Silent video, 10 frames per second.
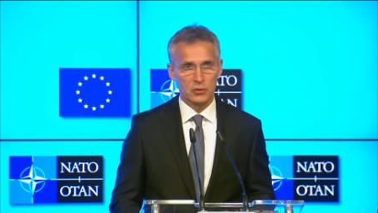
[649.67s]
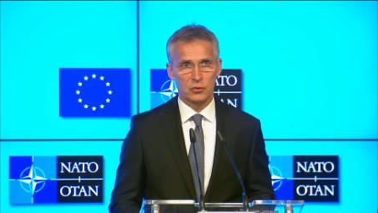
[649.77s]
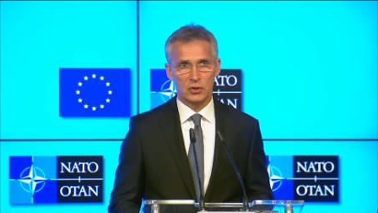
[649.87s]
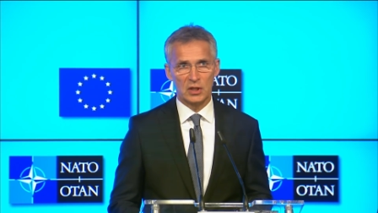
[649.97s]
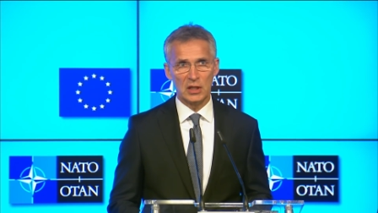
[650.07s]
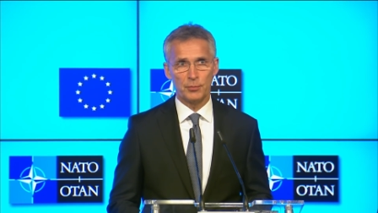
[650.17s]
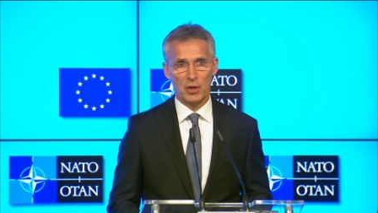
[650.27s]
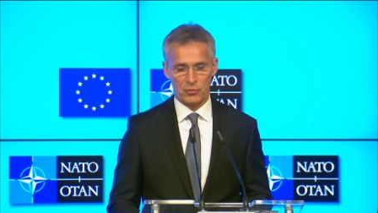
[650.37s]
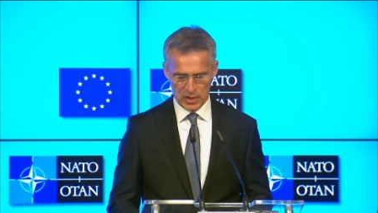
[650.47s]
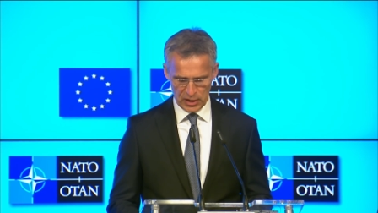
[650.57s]
to keep
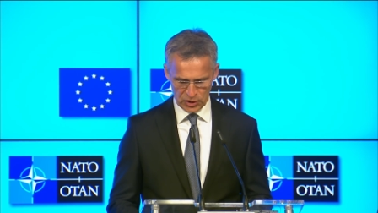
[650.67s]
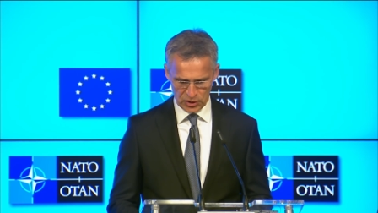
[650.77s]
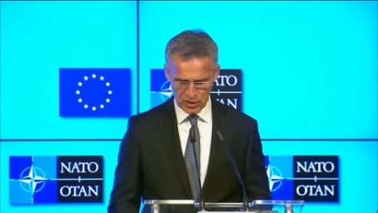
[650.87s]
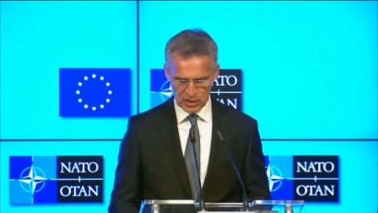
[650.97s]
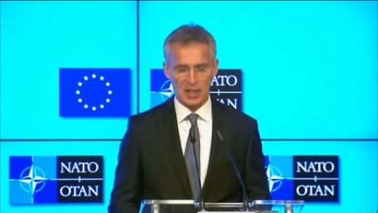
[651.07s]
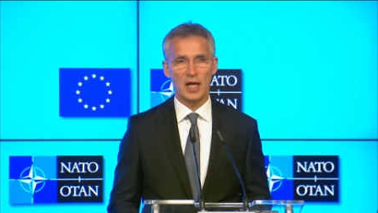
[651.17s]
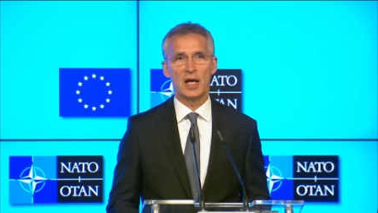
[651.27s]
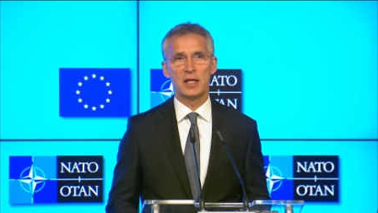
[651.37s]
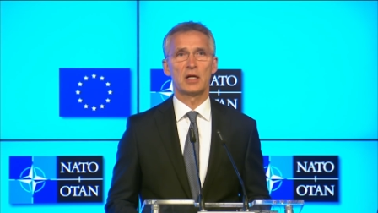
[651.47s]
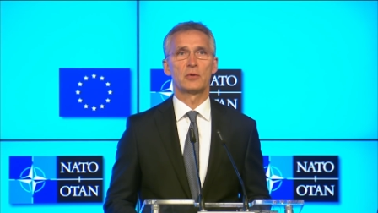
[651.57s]
our nations
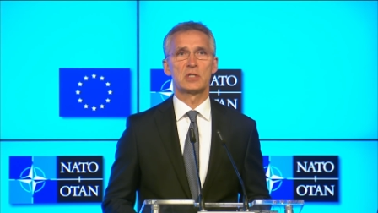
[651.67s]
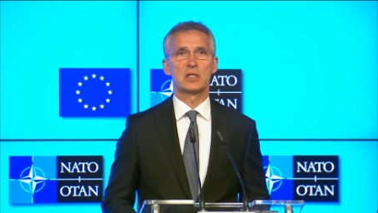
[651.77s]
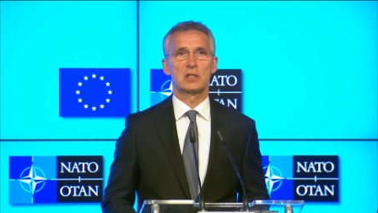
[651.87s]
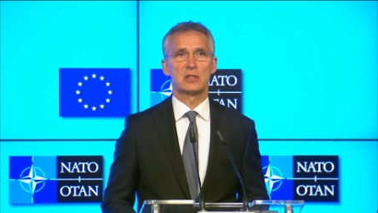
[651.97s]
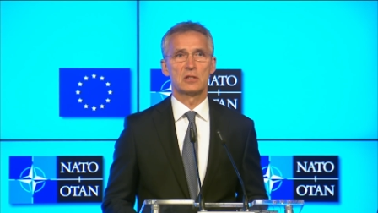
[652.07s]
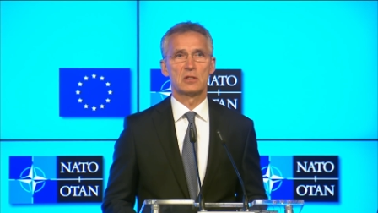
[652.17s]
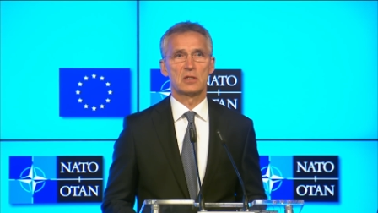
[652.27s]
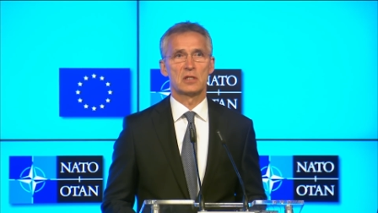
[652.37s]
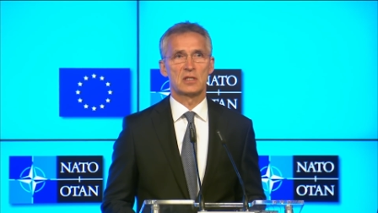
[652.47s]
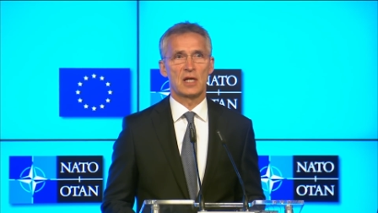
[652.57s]
and our
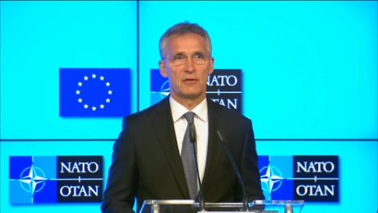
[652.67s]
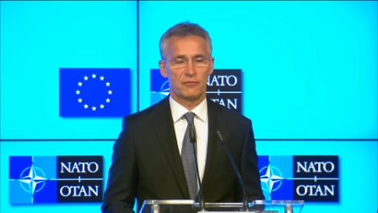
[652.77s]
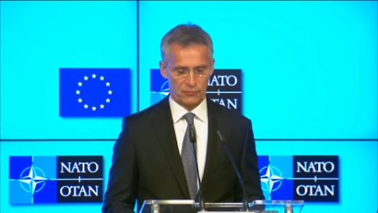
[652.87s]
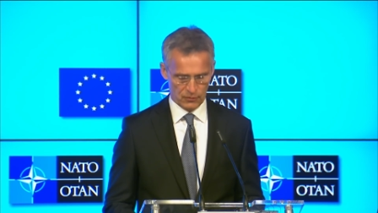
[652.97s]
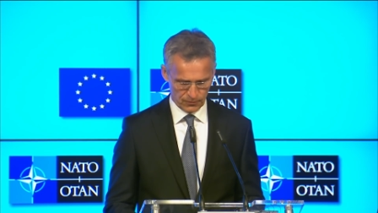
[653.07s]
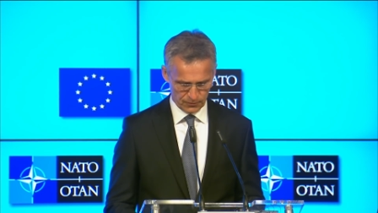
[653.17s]
citizens safe.